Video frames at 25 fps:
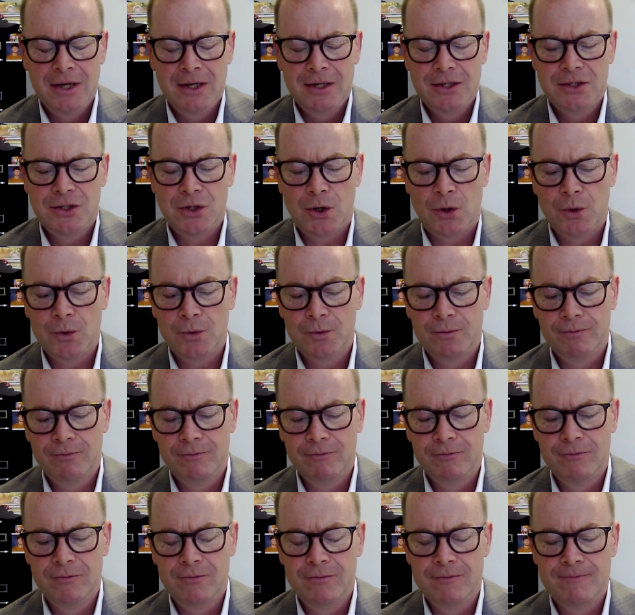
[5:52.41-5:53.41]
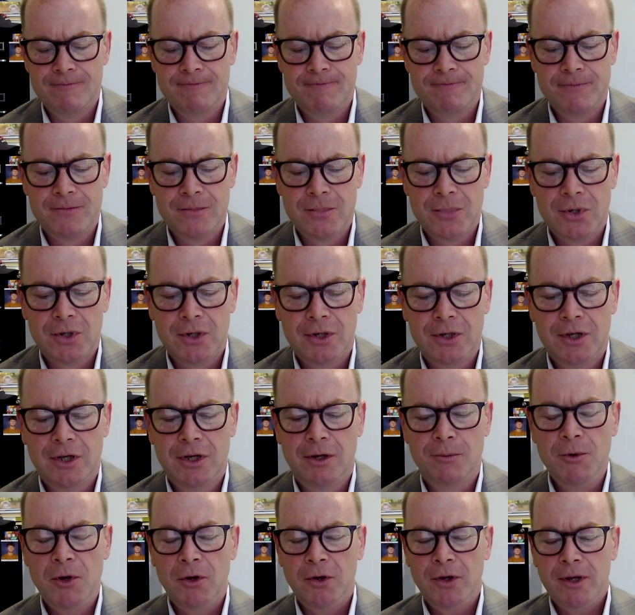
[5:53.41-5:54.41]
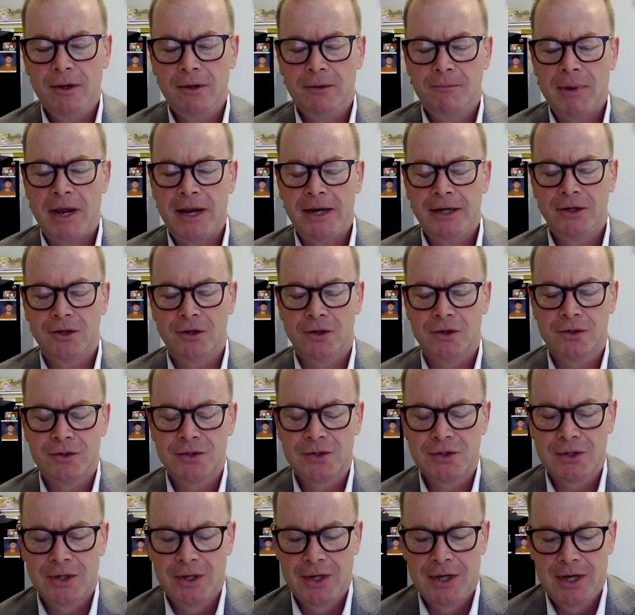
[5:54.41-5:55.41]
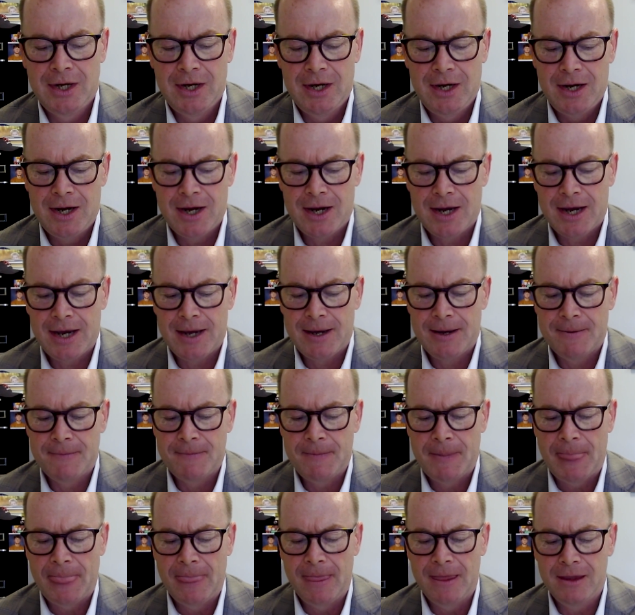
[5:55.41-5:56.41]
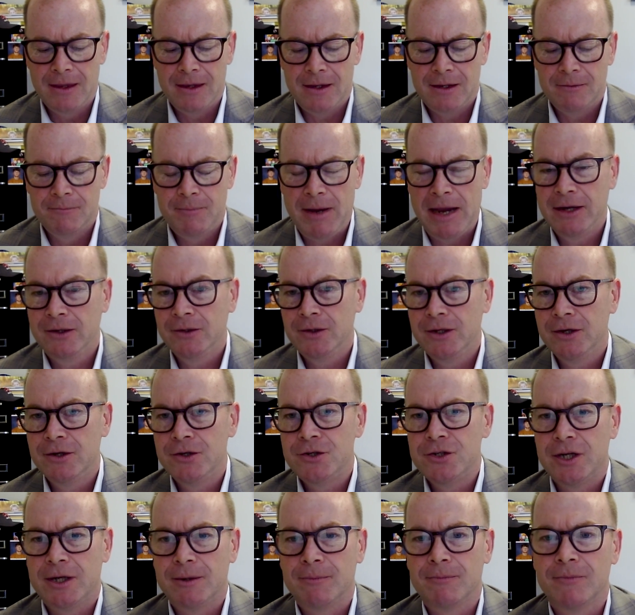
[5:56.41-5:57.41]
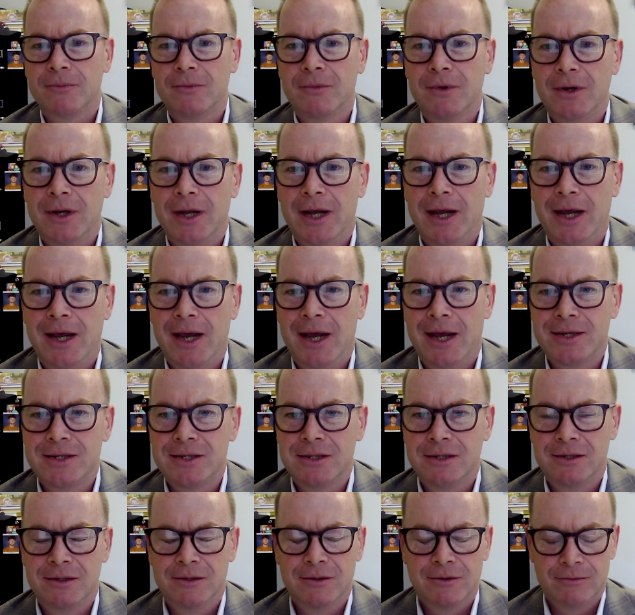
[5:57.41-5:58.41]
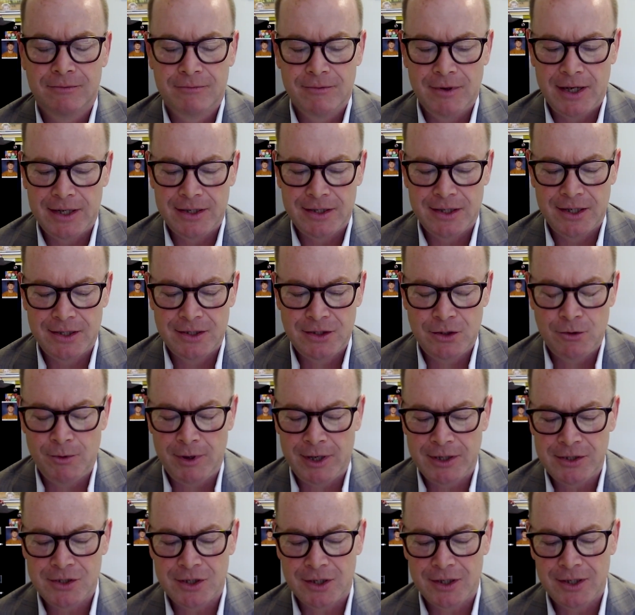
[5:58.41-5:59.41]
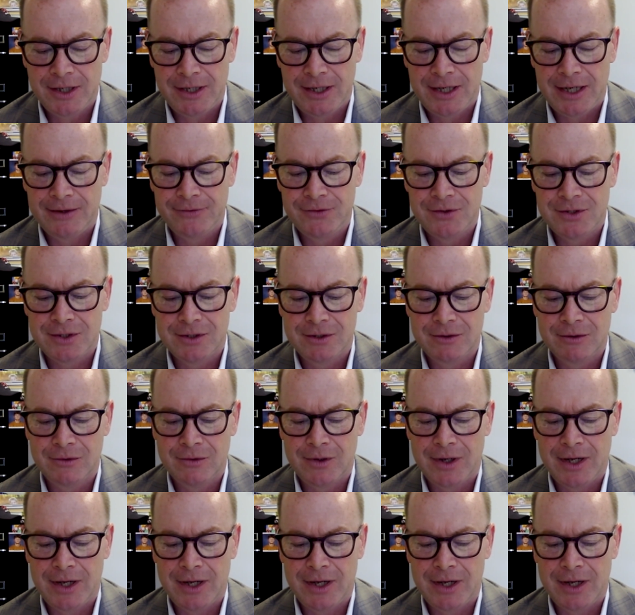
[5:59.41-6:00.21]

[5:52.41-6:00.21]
So community bankers, bank leadership has to, as you mentioned, they have to